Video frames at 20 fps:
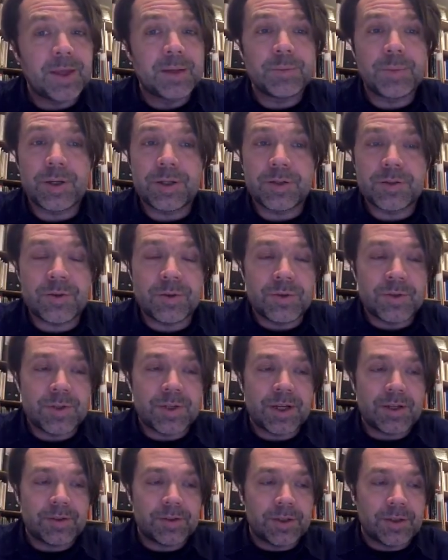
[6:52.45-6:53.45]
but it turns
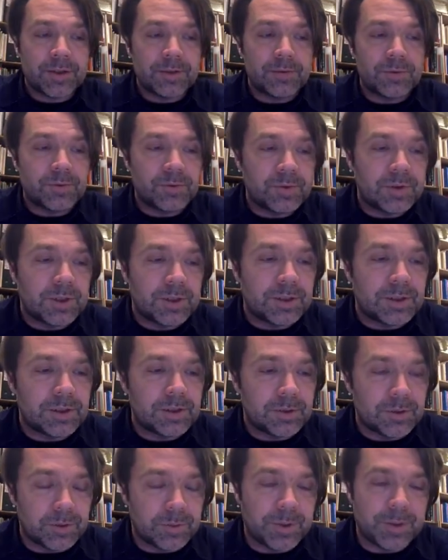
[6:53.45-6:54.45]
out that,
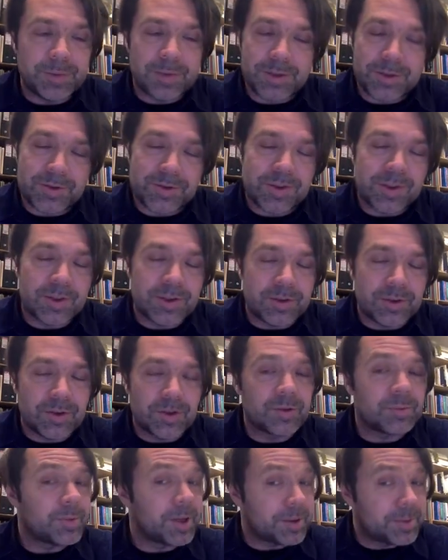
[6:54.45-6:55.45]
or maybe I should say a
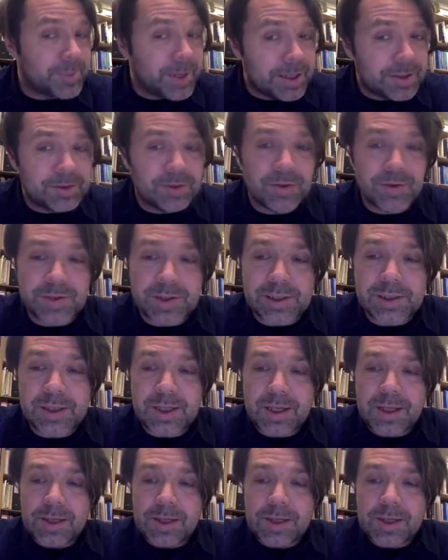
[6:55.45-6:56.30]
non-mathematical thing,